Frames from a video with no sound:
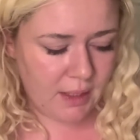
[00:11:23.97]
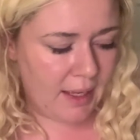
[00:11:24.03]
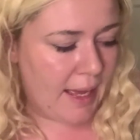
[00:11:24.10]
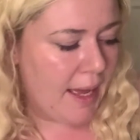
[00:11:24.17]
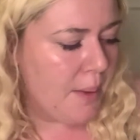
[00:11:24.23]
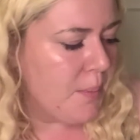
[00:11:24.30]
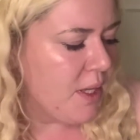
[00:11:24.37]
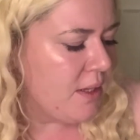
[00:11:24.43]

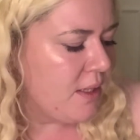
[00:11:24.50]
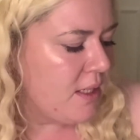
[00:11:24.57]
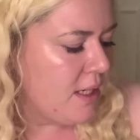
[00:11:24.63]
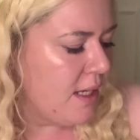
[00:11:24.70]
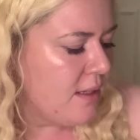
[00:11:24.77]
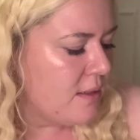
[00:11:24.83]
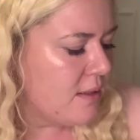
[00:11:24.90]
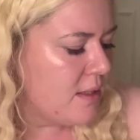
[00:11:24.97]
The
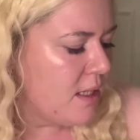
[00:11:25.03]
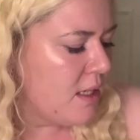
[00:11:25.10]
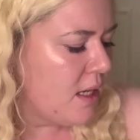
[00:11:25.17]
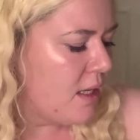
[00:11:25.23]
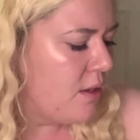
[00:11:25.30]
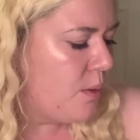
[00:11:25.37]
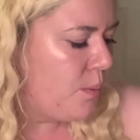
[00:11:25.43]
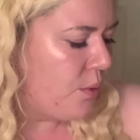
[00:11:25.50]
next thing
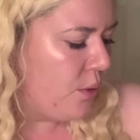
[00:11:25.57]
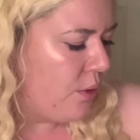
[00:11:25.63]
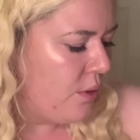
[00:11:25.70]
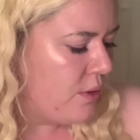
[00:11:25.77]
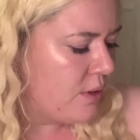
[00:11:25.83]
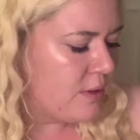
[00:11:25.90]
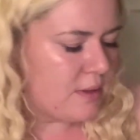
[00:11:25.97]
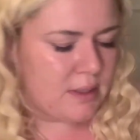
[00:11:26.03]
in the
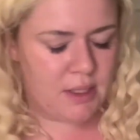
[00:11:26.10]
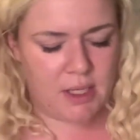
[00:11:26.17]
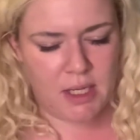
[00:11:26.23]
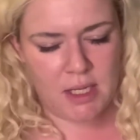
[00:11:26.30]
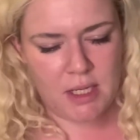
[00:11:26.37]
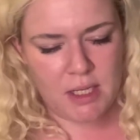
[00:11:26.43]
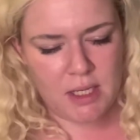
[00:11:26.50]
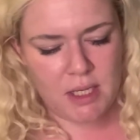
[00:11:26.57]
box
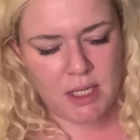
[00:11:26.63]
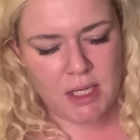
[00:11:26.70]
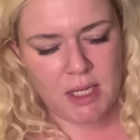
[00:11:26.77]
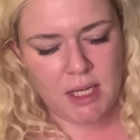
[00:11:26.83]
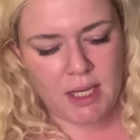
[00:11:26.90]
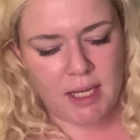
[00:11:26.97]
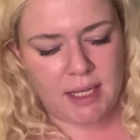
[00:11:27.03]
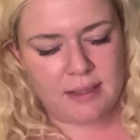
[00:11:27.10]

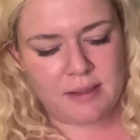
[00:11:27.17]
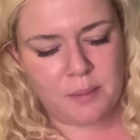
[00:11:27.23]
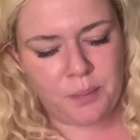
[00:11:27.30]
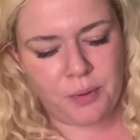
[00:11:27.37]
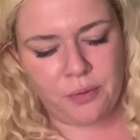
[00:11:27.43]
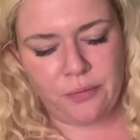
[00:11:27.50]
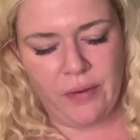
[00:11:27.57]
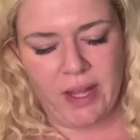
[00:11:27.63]
is the
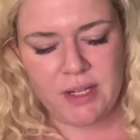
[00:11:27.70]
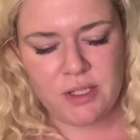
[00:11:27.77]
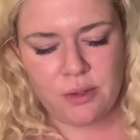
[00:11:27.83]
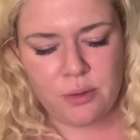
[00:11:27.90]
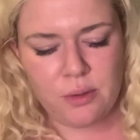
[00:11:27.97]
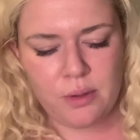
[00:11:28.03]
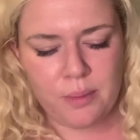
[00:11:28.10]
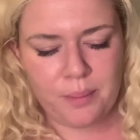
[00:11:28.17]

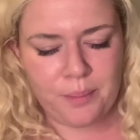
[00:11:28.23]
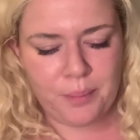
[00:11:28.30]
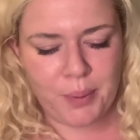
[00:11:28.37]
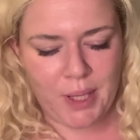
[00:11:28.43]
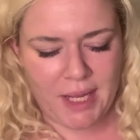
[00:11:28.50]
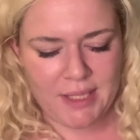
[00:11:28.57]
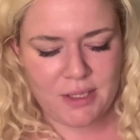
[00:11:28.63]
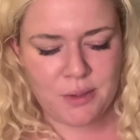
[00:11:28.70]
Perfetto
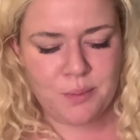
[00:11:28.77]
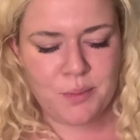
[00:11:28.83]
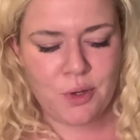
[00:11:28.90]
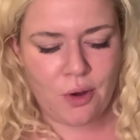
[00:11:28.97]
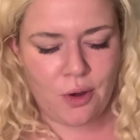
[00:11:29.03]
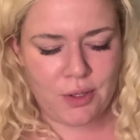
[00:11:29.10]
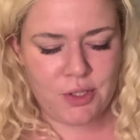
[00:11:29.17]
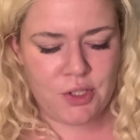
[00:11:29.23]
Platinum
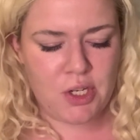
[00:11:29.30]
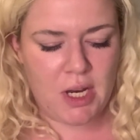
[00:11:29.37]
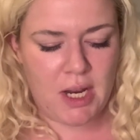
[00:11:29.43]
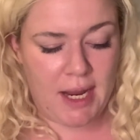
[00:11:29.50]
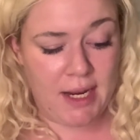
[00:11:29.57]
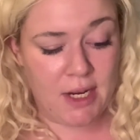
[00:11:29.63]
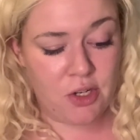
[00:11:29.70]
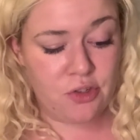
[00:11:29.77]
Collagen
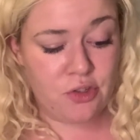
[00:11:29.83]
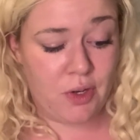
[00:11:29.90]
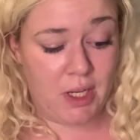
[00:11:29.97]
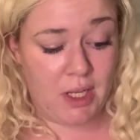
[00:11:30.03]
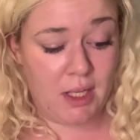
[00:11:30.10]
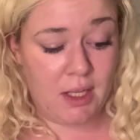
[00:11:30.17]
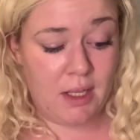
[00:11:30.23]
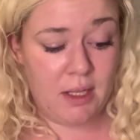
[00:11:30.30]
Hair
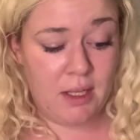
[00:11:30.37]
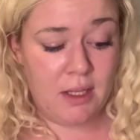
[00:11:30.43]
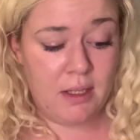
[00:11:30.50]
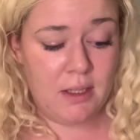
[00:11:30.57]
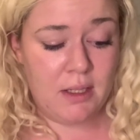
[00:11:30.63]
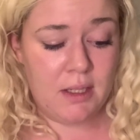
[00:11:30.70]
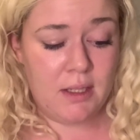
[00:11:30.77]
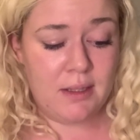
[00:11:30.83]
Drink.
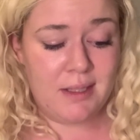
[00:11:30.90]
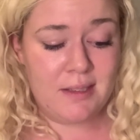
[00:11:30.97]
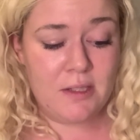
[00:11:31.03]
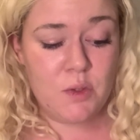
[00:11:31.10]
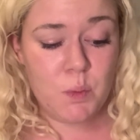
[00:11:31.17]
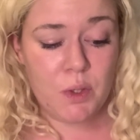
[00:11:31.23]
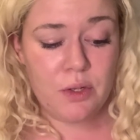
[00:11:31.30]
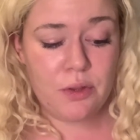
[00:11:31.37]
This
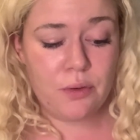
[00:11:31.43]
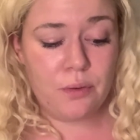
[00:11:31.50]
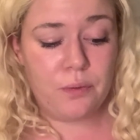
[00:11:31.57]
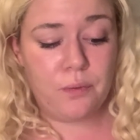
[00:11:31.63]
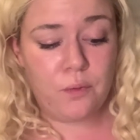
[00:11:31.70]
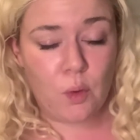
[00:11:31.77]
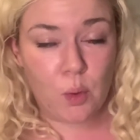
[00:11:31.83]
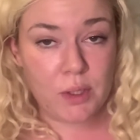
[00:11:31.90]
is worth
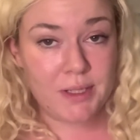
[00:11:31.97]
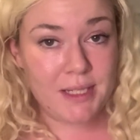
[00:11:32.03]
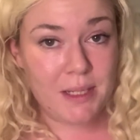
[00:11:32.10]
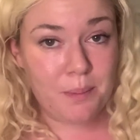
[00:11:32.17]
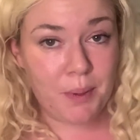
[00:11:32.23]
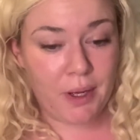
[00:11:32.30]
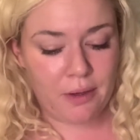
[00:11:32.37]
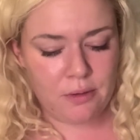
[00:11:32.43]

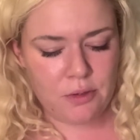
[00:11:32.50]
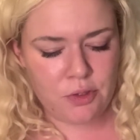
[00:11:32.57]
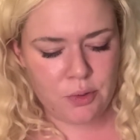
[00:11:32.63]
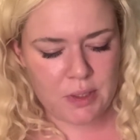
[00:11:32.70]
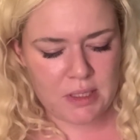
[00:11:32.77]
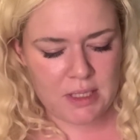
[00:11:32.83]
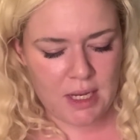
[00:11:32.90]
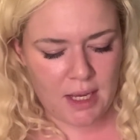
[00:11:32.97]
£40, you
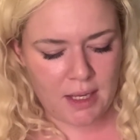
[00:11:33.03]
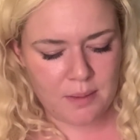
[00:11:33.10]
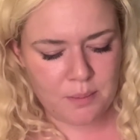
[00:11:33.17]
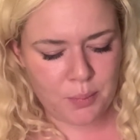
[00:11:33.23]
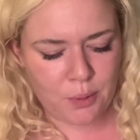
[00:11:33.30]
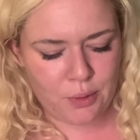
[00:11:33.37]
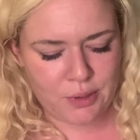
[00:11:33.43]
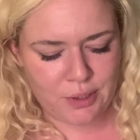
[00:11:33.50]
get 10
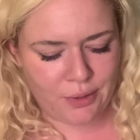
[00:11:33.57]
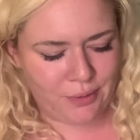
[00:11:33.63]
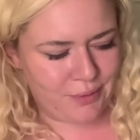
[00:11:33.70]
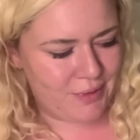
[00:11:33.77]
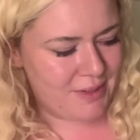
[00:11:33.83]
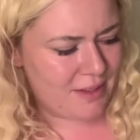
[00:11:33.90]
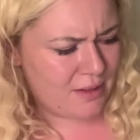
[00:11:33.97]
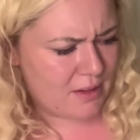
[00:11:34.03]

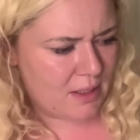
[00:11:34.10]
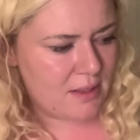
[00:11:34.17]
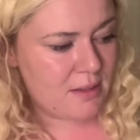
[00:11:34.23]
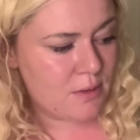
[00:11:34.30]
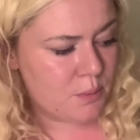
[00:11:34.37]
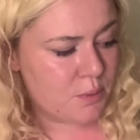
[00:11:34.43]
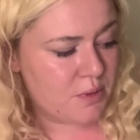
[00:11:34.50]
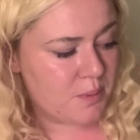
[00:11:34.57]
bottles. This
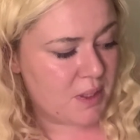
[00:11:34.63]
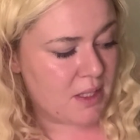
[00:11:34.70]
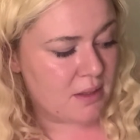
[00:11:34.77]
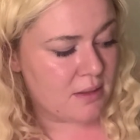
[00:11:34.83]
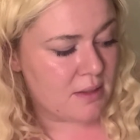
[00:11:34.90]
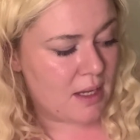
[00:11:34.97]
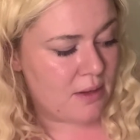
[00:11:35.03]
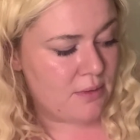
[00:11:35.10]
is what's making
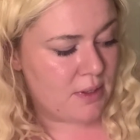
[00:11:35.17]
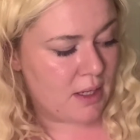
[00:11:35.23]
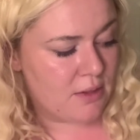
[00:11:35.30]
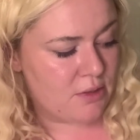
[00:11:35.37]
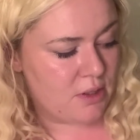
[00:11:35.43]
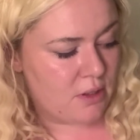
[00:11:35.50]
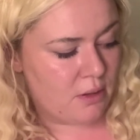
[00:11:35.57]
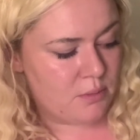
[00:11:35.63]
this heavy,
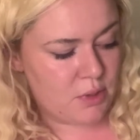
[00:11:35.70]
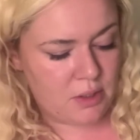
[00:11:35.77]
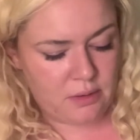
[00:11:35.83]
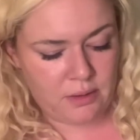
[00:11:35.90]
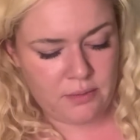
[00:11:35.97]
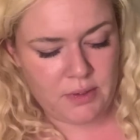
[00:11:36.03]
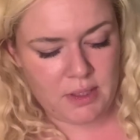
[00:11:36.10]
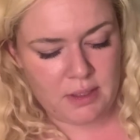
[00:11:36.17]
actually. Now I'm trying to
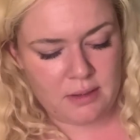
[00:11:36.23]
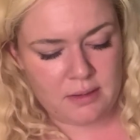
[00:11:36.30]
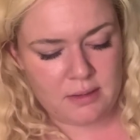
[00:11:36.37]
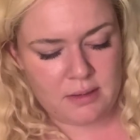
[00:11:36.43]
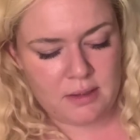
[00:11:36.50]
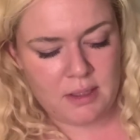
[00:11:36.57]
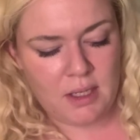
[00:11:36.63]
lift this.